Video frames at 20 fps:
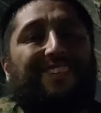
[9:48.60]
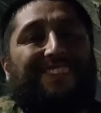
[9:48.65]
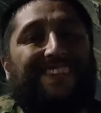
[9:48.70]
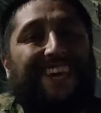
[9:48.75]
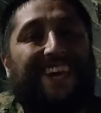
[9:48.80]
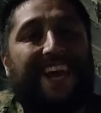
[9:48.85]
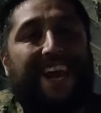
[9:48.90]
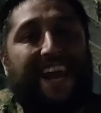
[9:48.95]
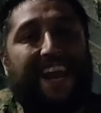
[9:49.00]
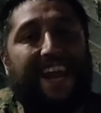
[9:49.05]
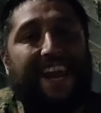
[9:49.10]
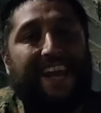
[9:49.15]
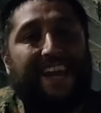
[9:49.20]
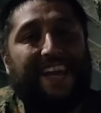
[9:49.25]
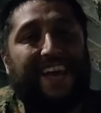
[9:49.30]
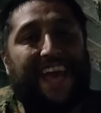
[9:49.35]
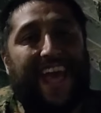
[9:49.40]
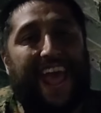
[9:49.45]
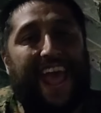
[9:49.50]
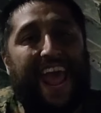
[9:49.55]
D
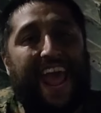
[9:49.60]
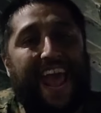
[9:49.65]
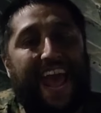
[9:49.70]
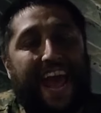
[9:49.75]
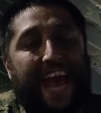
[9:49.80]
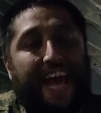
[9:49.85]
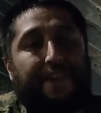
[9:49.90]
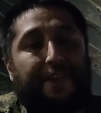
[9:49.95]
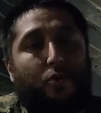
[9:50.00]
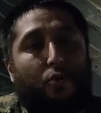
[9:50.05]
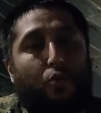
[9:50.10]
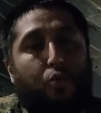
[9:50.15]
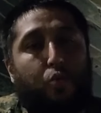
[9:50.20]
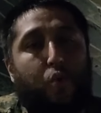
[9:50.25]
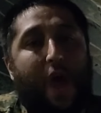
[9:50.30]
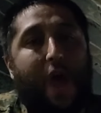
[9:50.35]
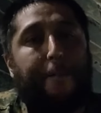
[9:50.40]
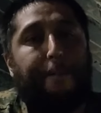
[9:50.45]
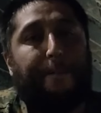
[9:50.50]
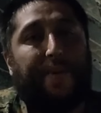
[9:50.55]
had
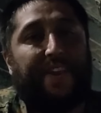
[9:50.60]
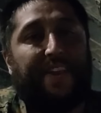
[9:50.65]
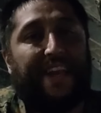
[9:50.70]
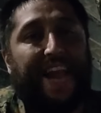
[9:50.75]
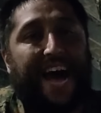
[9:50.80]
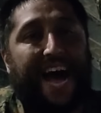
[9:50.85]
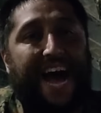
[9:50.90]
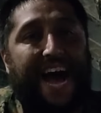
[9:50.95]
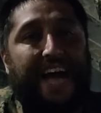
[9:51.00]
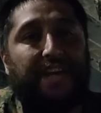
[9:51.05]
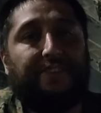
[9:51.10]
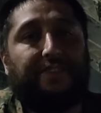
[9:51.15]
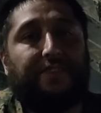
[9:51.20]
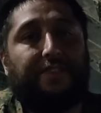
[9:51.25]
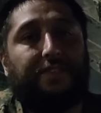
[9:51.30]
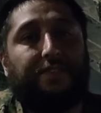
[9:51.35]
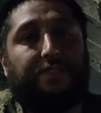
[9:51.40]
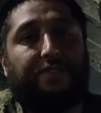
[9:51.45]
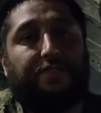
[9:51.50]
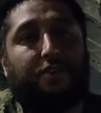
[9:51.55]
weaponized
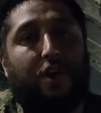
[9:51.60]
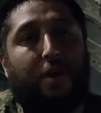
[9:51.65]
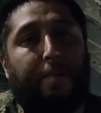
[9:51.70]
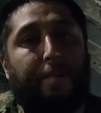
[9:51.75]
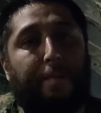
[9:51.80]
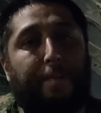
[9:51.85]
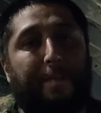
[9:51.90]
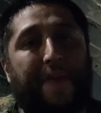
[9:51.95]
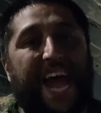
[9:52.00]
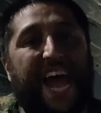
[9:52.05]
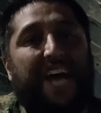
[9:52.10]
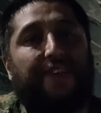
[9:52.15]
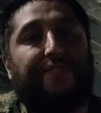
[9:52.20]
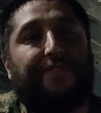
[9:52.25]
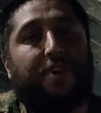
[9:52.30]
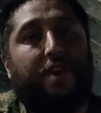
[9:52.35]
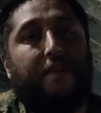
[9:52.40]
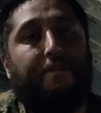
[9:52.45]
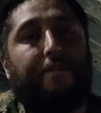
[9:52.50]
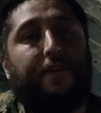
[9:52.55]
some
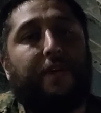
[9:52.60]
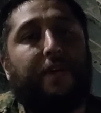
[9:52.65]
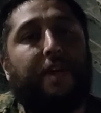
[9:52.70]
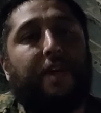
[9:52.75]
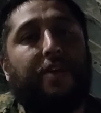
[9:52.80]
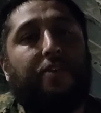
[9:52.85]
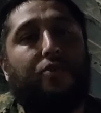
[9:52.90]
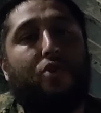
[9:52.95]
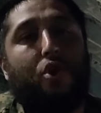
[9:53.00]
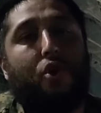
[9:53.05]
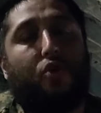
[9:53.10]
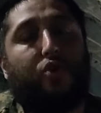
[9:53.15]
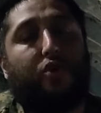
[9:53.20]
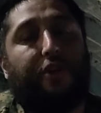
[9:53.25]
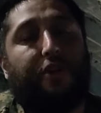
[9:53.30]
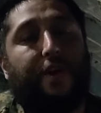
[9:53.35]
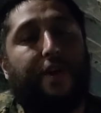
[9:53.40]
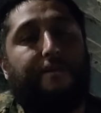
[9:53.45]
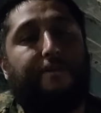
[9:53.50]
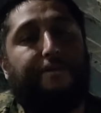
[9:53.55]
massive
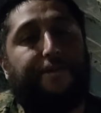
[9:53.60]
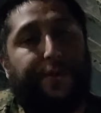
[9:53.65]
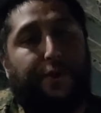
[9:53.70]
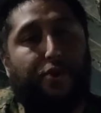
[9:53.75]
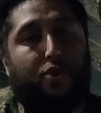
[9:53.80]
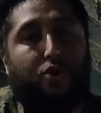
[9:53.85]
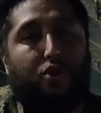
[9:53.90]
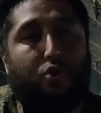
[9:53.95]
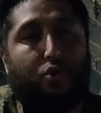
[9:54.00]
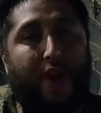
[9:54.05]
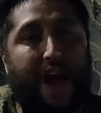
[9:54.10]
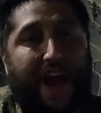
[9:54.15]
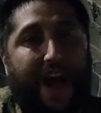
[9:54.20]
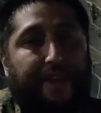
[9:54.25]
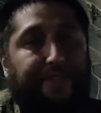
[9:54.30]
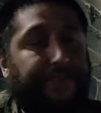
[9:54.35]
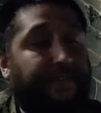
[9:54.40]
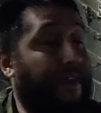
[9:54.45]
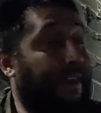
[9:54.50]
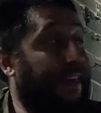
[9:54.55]
nuclear fuel
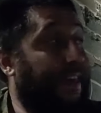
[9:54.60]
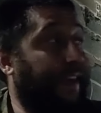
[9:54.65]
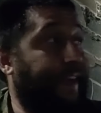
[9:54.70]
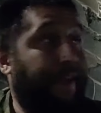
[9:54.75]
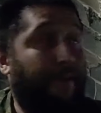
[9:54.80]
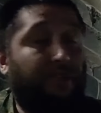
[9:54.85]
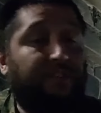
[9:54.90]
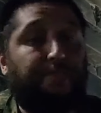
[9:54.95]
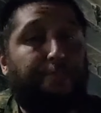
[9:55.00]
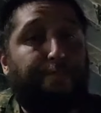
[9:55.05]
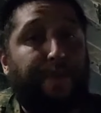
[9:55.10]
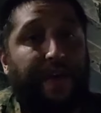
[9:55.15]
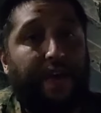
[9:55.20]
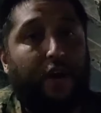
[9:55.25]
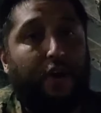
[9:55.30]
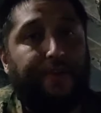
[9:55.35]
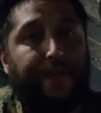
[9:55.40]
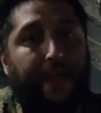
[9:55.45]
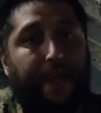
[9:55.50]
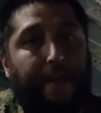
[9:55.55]
rods. He was
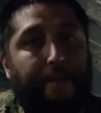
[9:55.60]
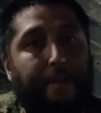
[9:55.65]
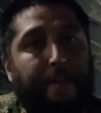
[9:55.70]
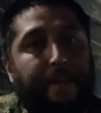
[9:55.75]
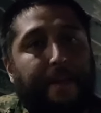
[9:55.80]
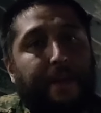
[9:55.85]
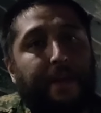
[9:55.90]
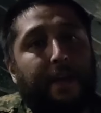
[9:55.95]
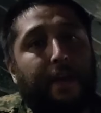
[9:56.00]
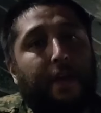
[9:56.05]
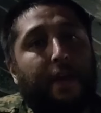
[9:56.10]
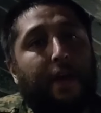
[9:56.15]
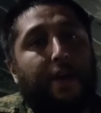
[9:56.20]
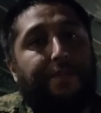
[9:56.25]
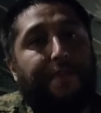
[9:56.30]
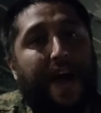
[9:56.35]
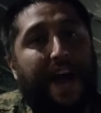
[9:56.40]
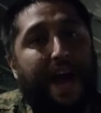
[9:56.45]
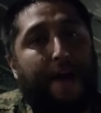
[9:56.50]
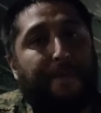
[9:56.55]
building
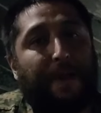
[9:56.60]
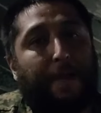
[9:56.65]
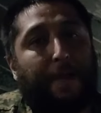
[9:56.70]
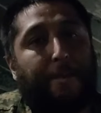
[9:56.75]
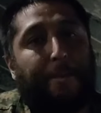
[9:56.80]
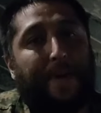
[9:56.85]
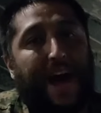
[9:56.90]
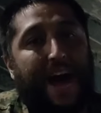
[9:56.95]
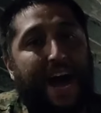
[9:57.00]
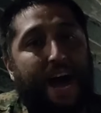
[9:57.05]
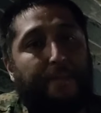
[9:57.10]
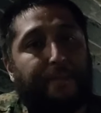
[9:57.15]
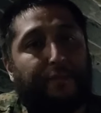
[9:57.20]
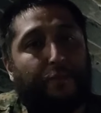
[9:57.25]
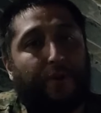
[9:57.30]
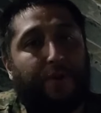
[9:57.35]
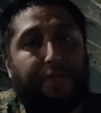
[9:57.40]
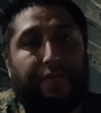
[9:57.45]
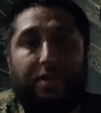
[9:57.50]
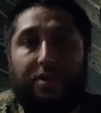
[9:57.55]
atomic bombs
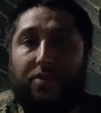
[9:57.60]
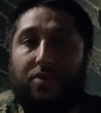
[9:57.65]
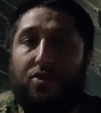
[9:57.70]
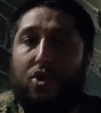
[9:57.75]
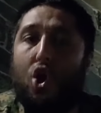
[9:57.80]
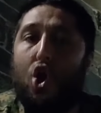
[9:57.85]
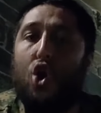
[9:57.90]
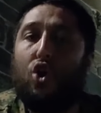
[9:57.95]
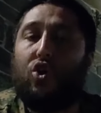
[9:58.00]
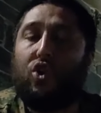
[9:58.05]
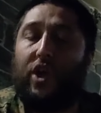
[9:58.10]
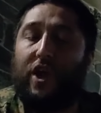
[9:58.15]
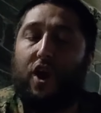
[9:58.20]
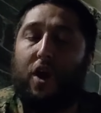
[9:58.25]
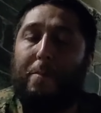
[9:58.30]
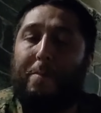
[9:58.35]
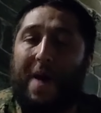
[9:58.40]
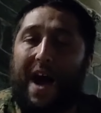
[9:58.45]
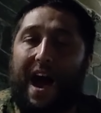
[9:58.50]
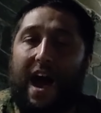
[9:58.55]
with, nuclear
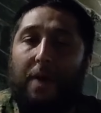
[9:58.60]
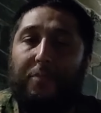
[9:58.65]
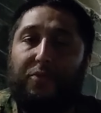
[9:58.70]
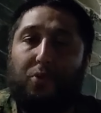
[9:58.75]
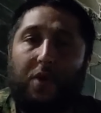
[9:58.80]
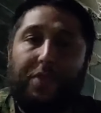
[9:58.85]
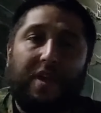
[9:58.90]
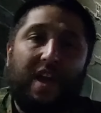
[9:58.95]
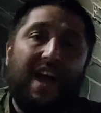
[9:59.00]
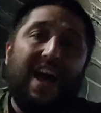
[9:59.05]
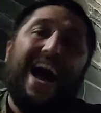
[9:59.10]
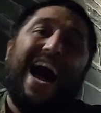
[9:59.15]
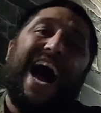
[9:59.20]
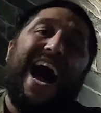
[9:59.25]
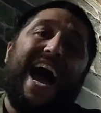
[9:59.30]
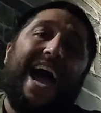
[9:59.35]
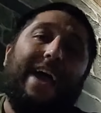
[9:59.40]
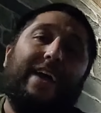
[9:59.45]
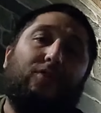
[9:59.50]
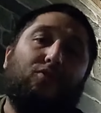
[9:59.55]
bombs with,
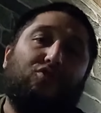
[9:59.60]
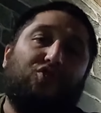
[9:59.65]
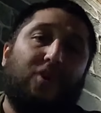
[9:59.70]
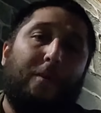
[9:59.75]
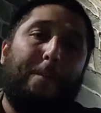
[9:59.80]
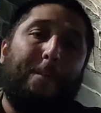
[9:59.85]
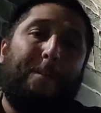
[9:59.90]
hydrogen